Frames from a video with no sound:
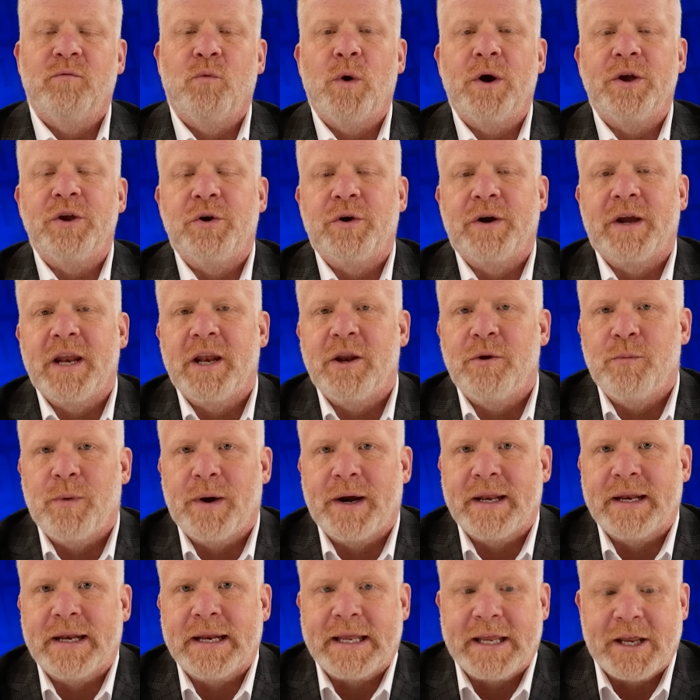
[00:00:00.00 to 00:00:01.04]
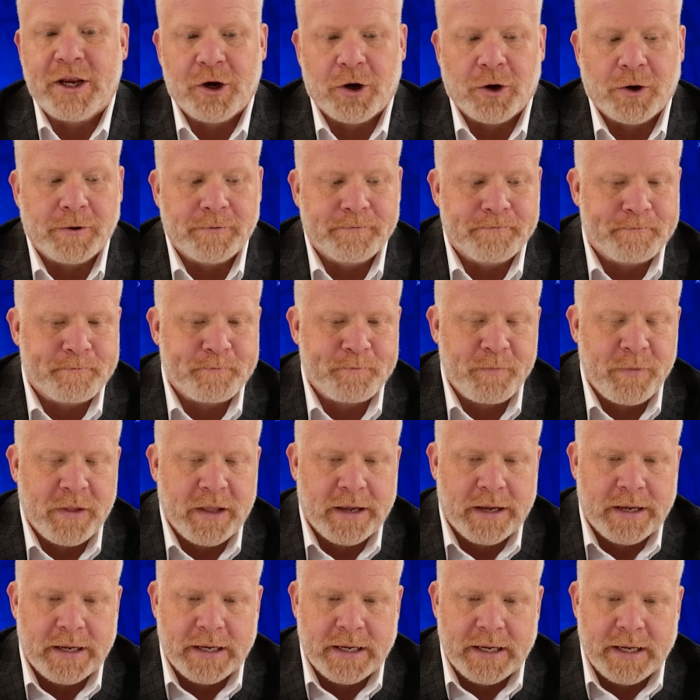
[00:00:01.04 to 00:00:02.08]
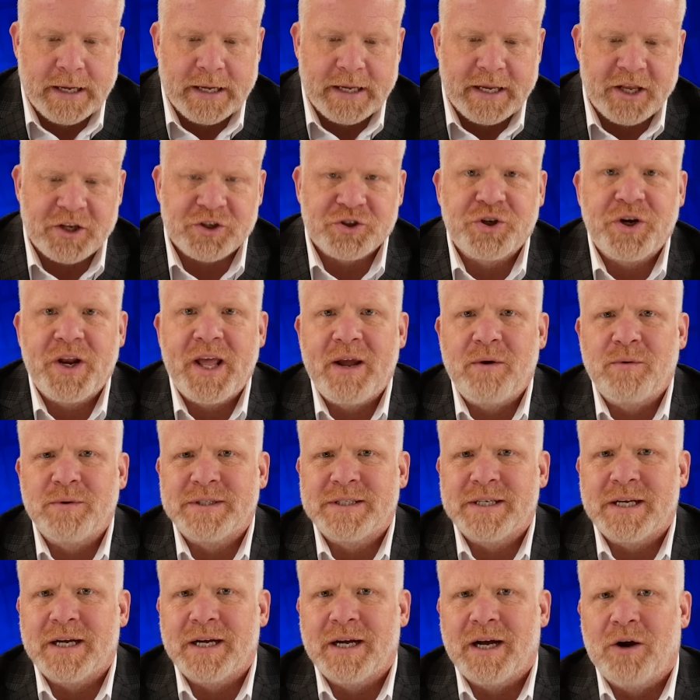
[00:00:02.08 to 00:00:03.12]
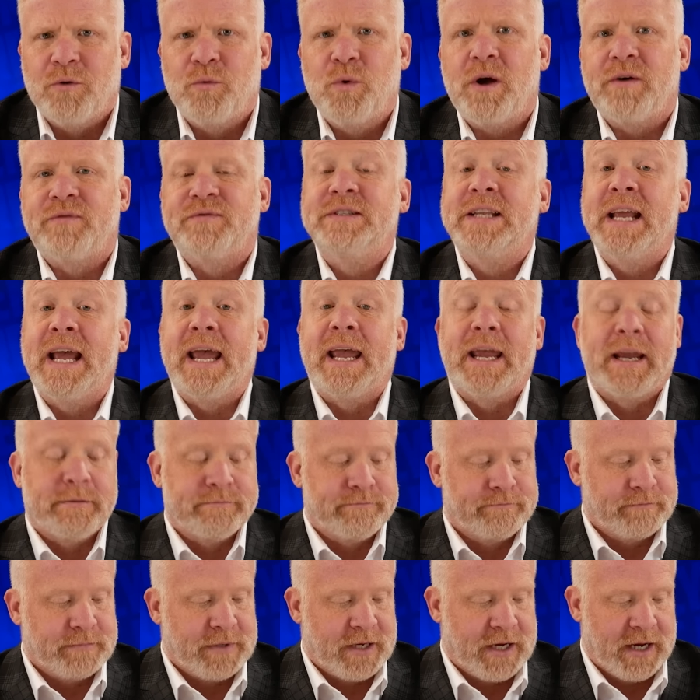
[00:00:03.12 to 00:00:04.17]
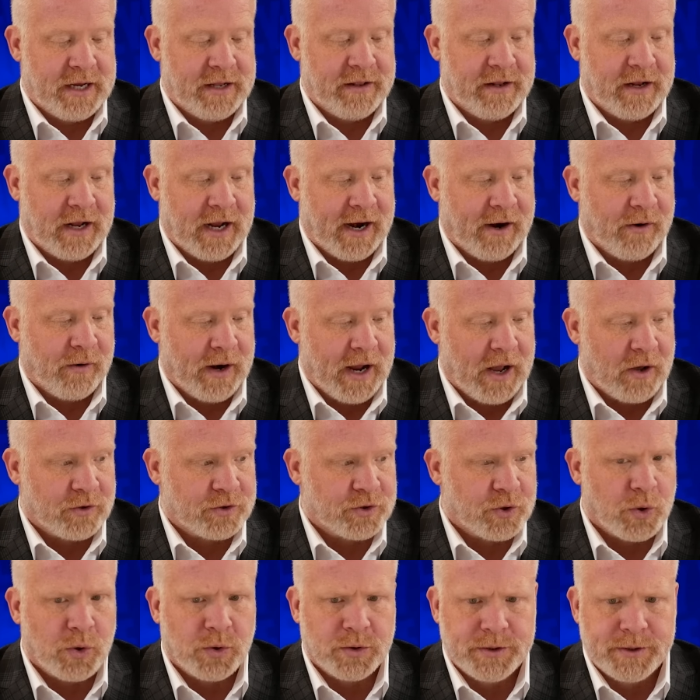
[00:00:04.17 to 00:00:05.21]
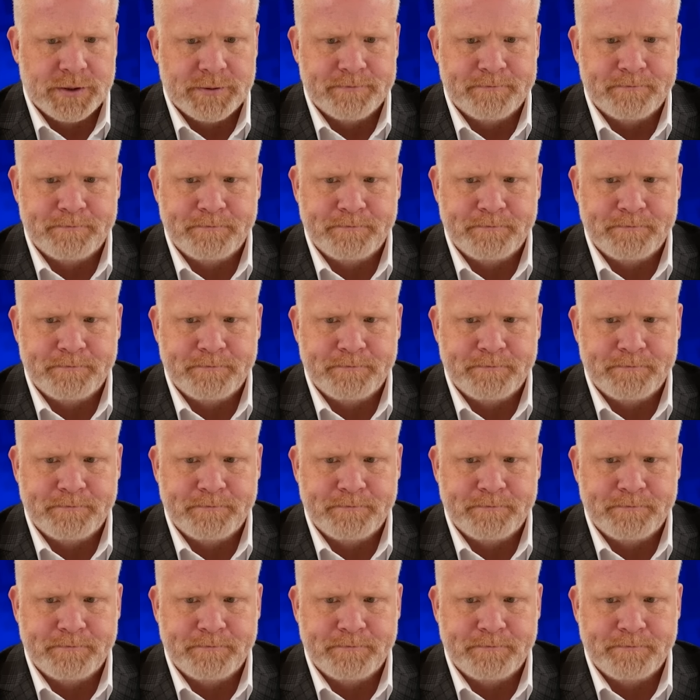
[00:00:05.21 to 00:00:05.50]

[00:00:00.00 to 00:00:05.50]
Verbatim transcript: what you're getting ready to hear. Yesterday was a, a rough day in our household.